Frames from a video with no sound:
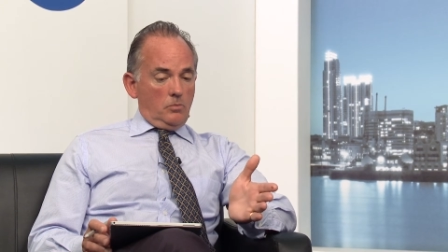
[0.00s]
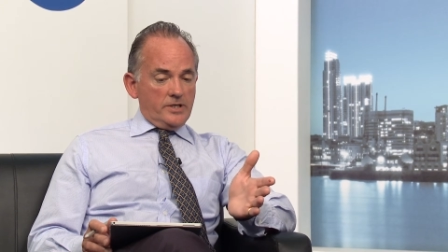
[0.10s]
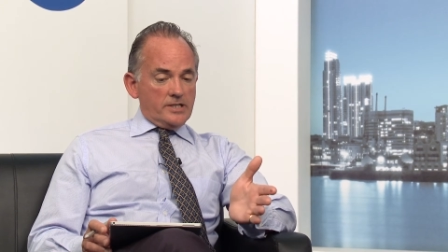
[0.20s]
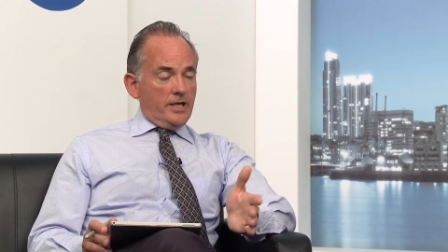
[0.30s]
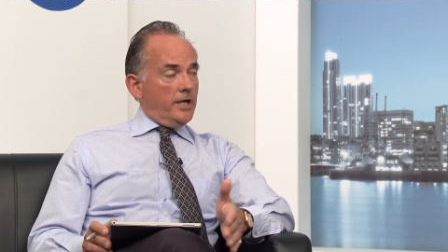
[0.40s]

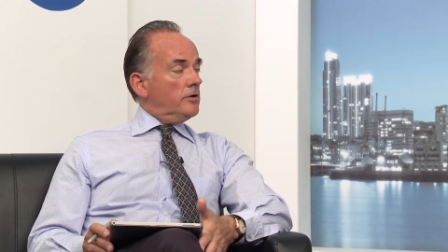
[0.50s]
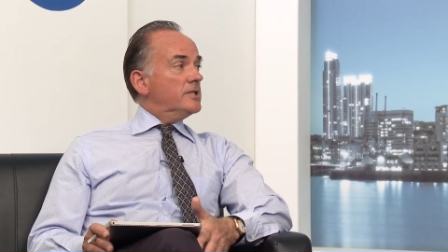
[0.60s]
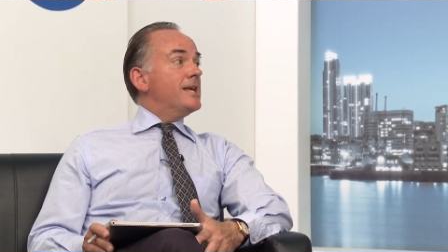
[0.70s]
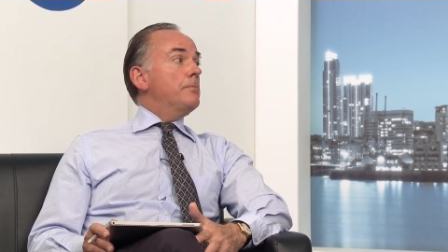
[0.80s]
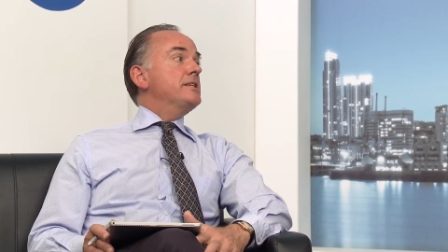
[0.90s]
We sit here
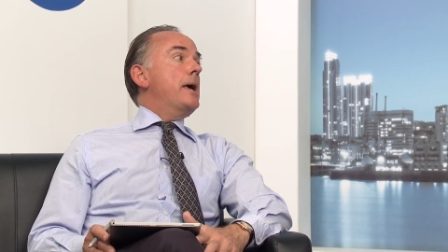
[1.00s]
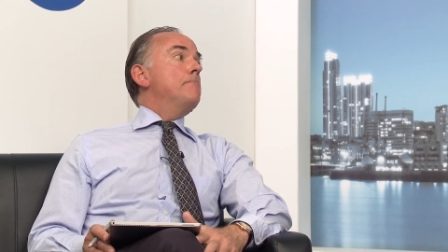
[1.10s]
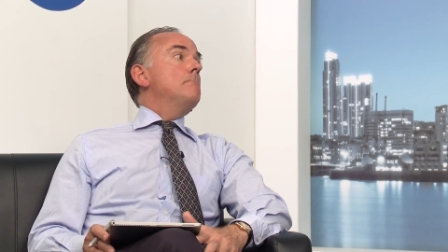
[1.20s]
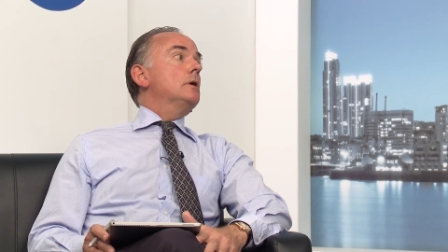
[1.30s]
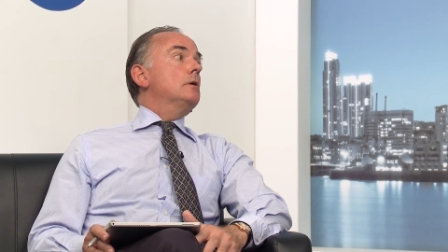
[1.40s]
in
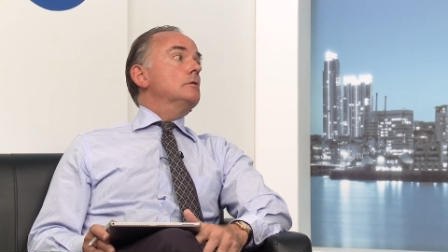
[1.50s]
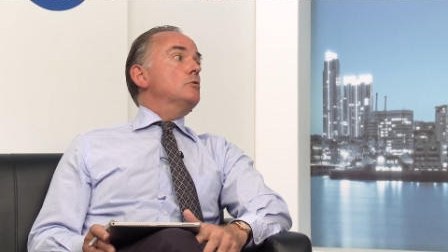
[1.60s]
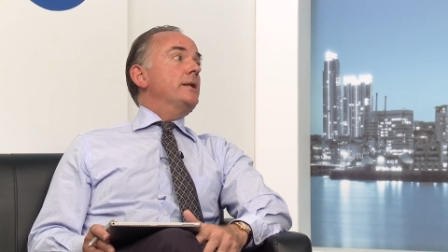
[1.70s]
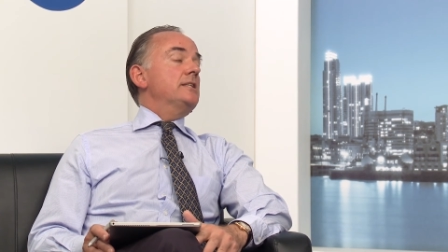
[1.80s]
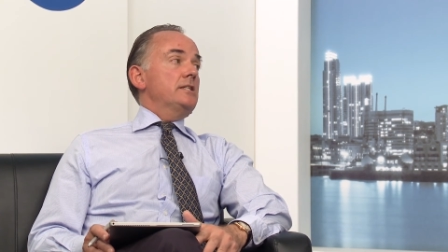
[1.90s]
September
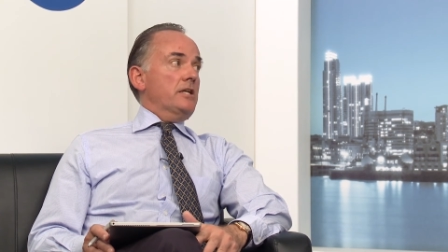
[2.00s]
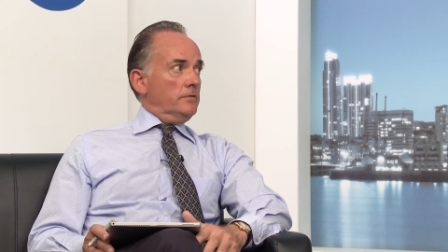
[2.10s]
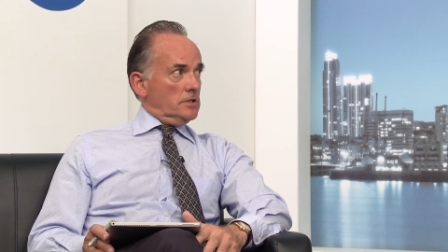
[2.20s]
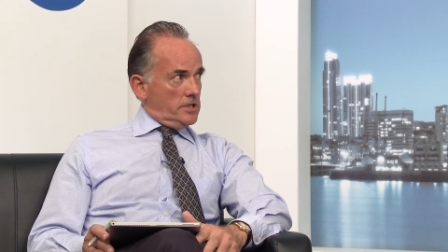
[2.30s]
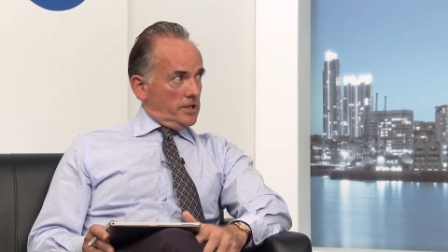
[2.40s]

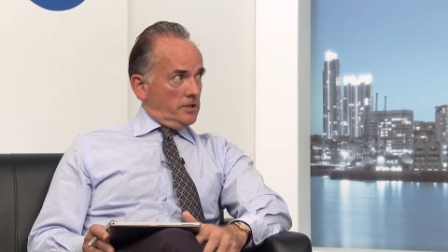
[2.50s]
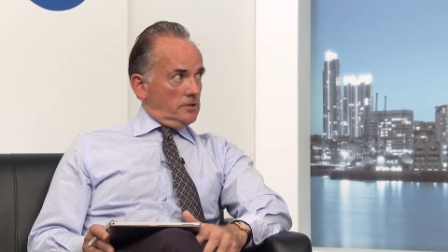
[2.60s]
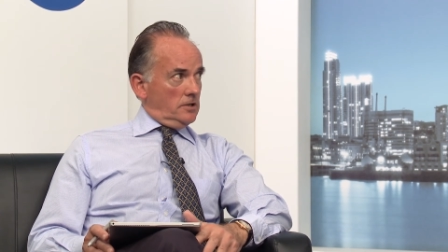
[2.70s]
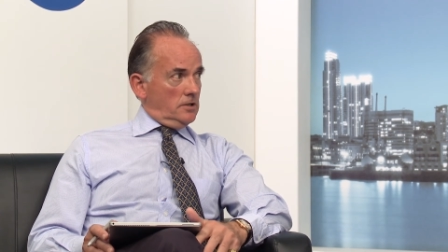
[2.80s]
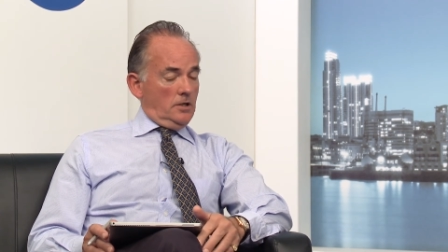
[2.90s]

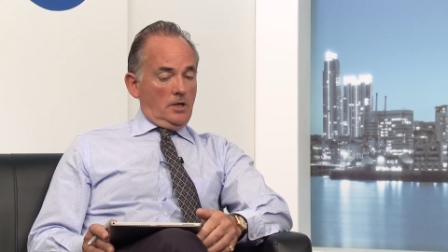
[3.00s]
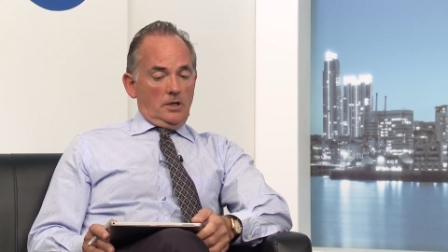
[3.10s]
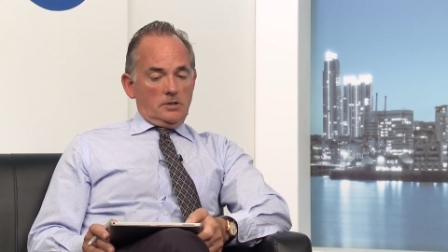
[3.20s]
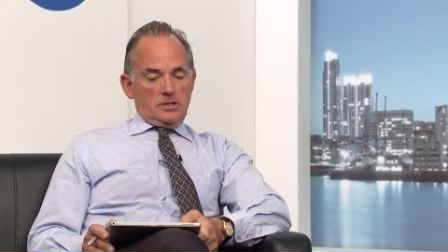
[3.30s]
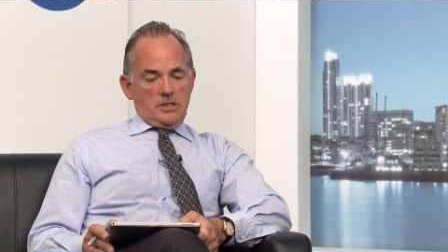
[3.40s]
2017, the
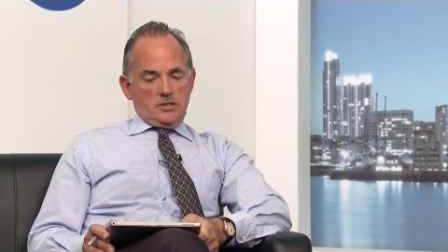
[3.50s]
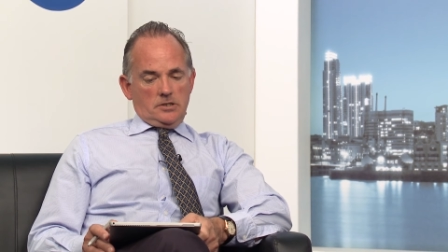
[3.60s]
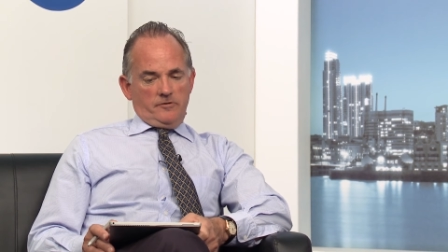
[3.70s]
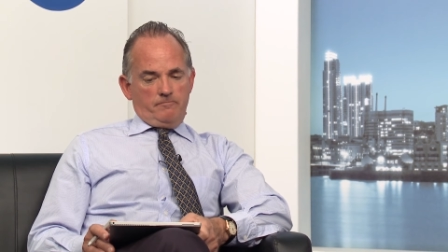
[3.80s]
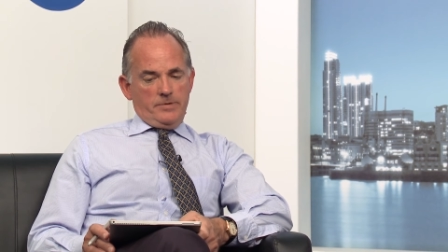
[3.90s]

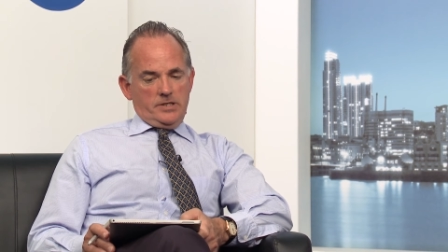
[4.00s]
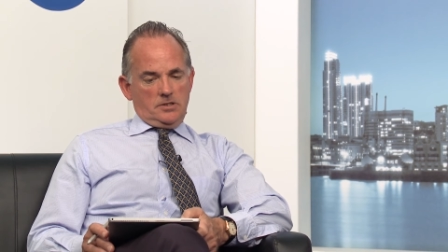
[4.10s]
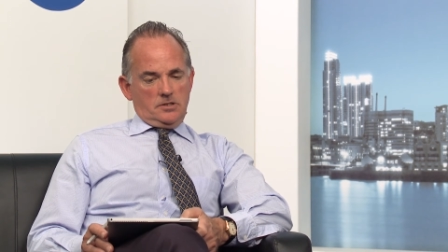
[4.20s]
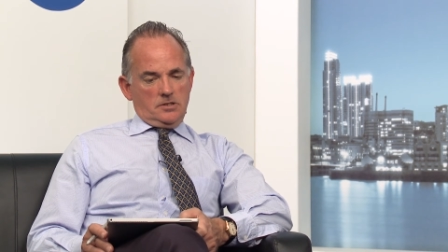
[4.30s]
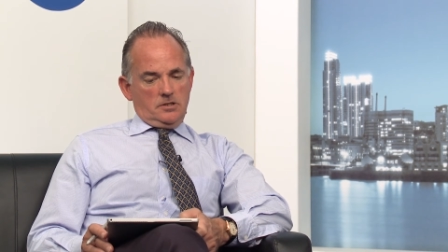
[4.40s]
season of
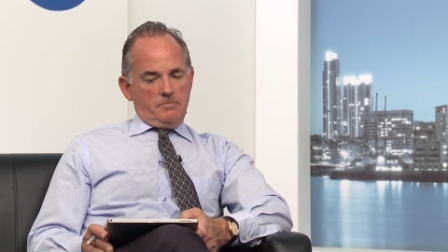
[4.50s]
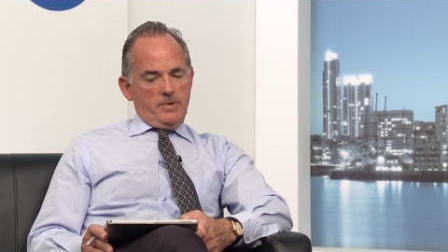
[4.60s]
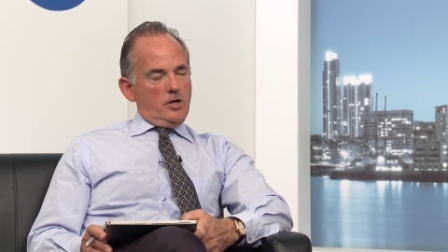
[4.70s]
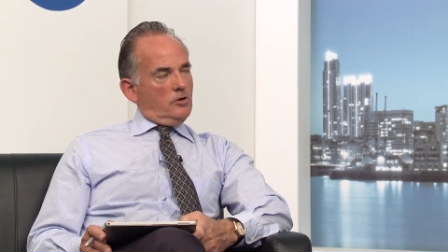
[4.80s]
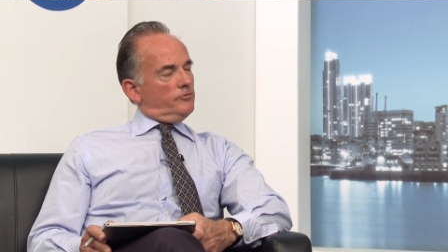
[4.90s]
mists and
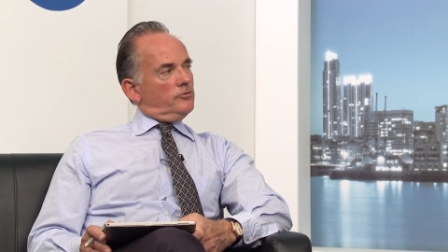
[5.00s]
mellow